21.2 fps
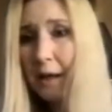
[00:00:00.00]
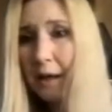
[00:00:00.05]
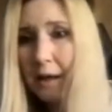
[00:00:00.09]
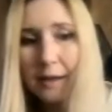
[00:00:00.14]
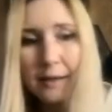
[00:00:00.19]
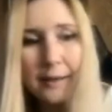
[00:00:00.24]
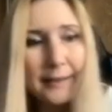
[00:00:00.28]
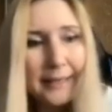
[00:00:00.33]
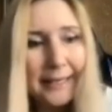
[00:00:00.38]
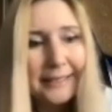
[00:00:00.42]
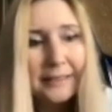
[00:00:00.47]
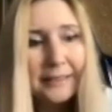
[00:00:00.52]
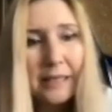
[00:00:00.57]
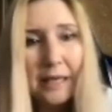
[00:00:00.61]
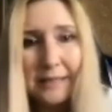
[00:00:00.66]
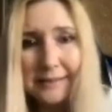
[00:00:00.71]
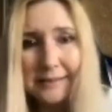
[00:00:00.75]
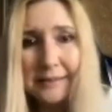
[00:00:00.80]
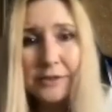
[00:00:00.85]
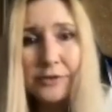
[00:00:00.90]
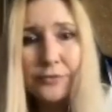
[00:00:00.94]

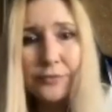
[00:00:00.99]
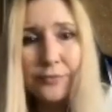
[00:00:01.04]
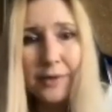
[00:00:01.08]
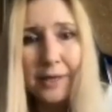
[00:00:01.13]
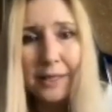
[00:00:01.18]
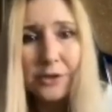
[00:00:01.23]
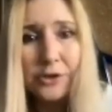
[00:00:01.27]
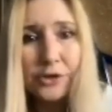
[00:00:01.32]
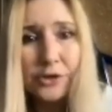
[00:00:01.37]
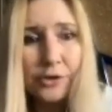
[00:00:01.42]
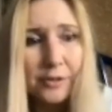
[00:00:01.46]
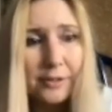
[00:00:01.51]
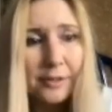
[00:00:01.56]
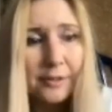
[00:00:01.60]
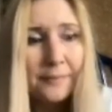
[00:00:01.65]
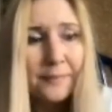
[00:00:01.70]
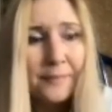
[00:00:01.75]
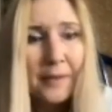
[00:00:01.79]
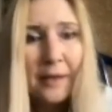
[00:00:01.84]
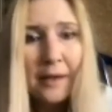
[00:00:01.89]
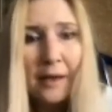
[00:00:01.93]
Another
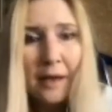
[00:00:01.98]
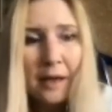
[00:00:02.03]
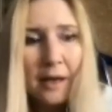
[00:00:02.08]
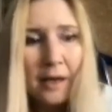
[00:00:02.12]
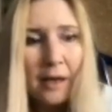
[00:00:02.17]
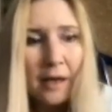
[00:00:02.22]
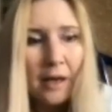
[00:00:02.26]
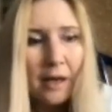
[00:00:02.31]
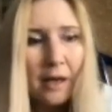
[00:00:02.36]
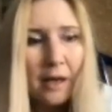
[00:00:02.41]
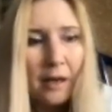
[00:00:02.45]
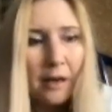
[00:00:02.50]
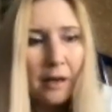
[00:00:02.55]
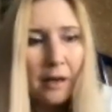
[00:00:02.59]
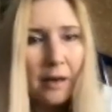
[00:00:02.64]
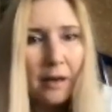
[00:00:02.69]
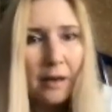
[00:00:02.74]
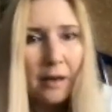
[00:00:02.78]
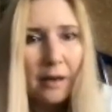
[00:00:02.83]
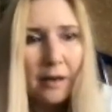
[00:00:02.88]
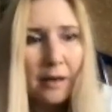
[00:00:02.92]
structure.
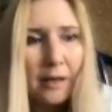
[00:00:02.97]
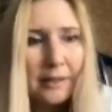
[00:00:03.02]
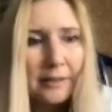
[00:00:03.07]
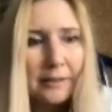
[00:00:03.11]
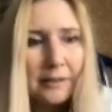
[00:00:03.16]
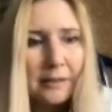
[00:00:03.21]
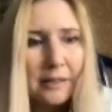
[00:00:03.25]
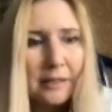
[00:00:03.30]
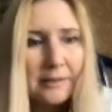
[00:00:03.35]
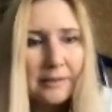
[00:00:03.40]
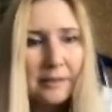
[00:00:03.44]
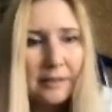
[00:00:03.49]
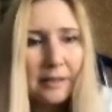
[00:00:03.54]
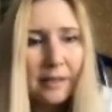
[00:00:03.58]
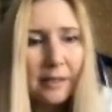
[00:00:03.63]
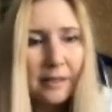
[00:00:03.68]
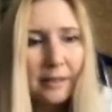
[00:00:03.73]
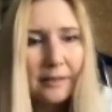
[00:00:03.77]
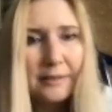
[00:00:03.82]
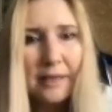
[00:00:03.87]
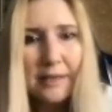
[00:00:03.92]

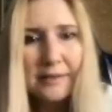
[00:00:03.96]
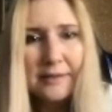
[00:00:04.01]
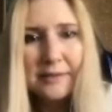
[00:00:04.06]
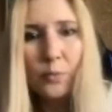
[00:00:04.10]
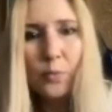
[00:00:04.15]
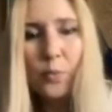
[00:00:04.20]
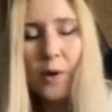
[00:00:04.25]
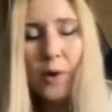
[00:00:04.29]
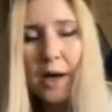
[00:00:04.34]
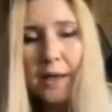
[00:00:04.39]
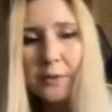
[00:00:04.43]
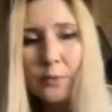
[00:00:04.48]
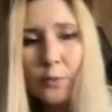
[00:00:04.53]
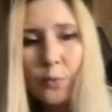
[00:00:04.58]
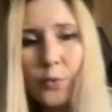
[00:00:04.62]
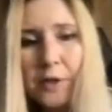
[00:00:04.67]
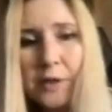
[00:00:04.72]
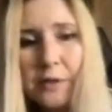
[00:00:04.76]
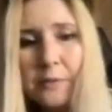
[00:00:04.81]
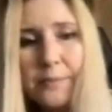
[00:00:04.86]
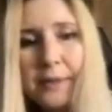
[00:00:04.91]
Another
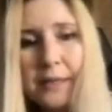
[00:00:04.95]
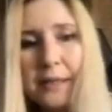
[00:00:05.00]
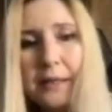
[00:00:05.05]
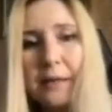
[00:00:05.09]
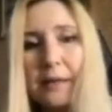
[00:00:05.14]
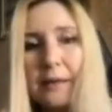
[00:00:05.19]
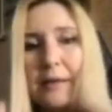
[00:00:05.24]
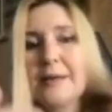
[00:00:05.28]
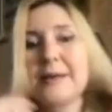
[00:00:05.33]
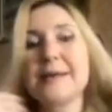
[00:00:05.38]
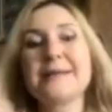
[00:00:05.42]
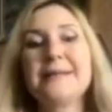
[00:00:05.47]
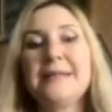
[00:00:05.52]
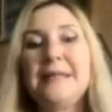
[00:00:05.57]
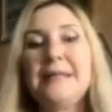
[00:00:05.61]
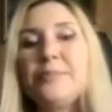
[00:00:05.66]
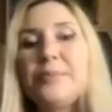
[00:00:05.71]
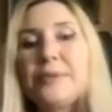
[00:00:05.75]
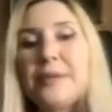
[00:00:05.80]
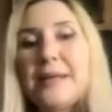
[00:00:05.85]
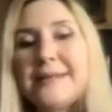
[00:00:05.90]
one will be
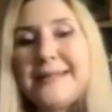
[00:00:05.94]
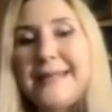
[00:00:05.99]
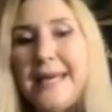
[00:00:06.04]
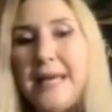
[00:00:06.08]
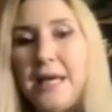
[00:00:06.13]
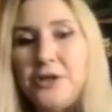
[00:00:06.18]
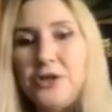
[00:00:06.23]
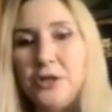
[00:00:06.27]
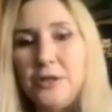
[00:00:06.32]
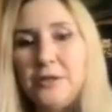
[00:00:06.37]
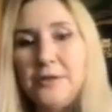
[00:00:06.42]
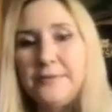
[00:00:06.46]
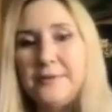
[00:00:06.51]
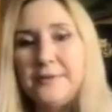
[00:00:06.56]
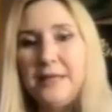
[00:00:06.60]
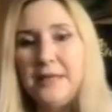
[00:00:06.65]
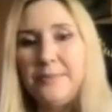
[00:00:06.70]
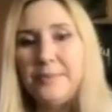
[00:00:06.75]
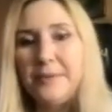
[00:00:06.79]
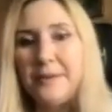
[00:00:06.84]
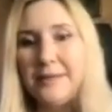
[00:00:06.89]
the plus adjective,
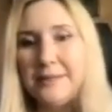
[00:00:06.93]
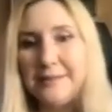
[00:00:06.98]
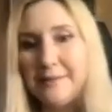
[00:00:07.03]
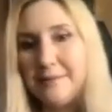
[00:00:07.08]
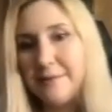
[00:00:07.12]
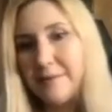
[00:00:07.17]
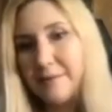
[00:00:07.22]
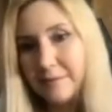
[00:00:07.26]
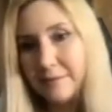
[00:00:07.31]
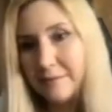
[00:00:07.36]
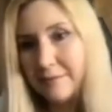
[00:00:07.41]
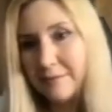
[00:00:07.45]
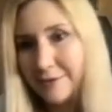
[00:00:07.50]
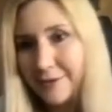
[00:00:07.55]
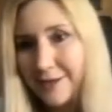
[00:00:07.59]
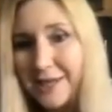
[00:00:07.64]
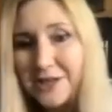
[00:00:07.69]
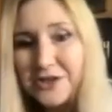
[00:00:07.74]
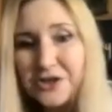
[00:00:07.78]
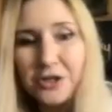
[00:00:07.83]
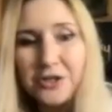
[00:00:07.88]
the plus
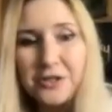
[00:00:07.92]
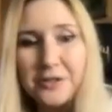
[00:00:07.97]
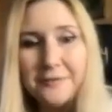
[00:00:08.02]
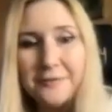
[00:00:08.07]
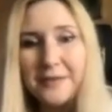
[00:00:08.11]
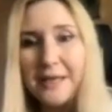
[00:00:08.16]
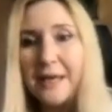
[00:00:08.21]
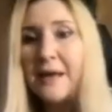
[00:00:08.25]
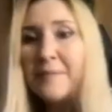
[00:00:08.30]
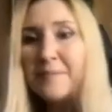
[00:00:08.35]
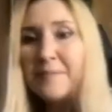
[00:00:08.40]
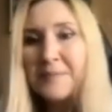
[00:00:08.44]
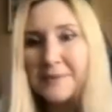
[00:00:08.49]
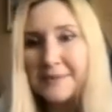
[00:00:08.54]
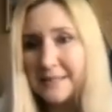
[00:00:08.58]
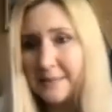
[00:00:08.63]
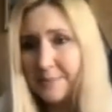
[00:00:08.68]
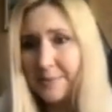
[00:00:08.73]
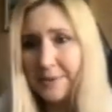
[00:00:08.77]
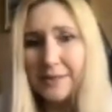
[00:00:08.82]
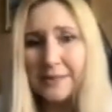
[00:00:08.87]
adjective, yeah,
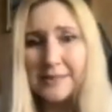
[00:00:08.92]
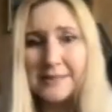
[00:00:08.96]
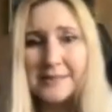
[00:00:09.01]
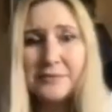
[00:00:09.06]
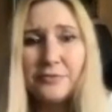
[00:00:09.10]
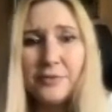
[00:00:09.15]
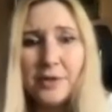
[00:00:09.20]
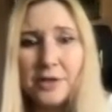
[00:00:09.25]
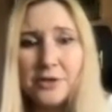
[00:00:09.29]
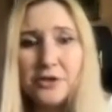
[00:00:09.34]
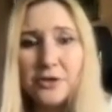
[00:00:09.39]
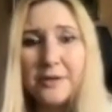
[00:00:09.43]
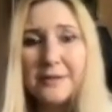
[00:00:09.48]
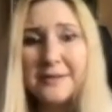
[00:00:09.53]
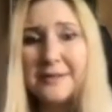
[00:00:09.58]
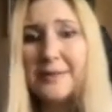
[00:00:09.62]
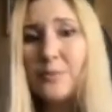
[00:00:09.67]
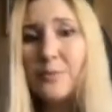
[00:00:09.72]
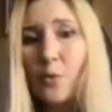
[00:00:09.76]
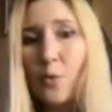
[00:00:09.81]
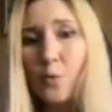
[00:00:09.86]
this parallel structure.
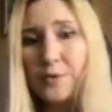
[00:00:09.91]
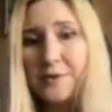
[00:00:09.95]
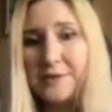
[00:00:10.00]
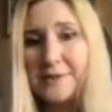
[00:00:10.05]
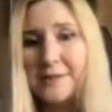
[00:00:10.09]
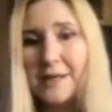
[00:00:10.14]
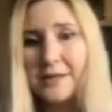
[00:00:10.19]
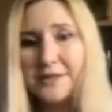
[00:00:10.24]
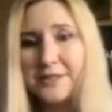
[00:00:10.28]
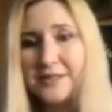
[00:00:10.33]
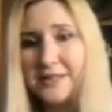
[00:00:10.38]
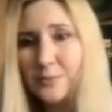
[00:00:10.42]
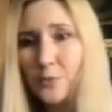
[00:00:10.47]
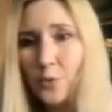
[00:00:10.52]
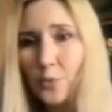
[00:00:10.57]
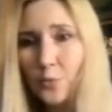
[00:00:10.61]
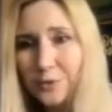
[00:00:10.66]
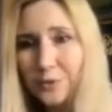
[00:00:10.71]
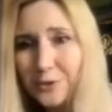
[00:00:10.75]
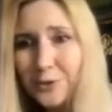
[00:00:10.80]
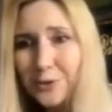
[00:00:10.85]
The more we study, the
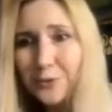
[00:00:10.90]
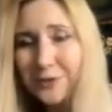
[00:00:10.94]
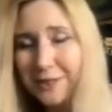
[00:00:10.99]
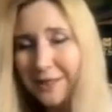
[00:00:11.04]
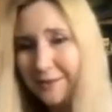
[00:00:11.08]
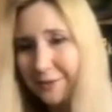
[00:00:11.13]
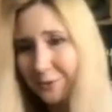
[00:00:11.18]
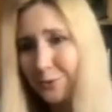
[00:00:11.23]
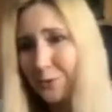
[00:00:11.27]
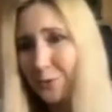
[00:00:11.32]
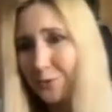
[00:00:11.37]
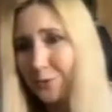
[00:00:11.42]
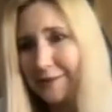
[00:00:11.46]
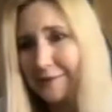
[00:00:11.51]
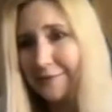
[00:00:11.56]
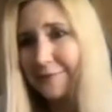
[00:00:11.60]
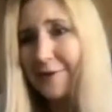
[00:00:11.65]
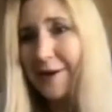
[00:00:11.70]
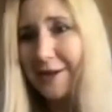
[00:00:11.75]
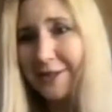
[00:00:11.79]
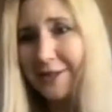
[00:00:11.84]
more we know, yeah, you know,
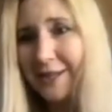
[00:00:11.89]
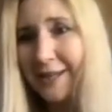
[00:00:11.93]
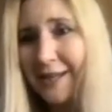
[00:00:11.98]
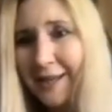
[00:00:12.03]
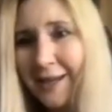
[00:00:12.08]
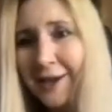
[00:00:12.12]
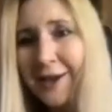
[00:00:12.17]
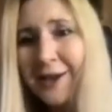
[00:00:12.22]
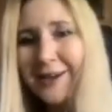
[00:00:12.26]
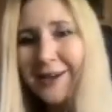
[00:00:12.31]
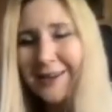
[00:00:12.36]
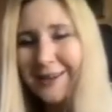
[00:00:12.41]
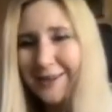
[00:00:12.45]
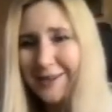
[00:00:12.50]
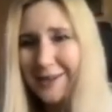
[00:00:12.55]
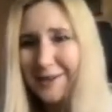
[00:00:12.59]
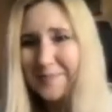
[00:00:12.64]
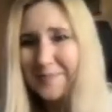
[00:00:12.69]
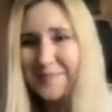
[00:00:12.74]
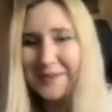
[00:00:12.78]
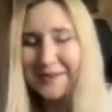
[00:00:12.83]
this funny,
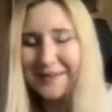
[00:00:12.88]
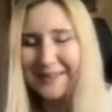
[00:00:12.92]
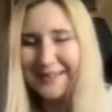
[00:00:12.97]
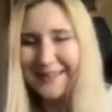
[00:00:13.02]
rhyme,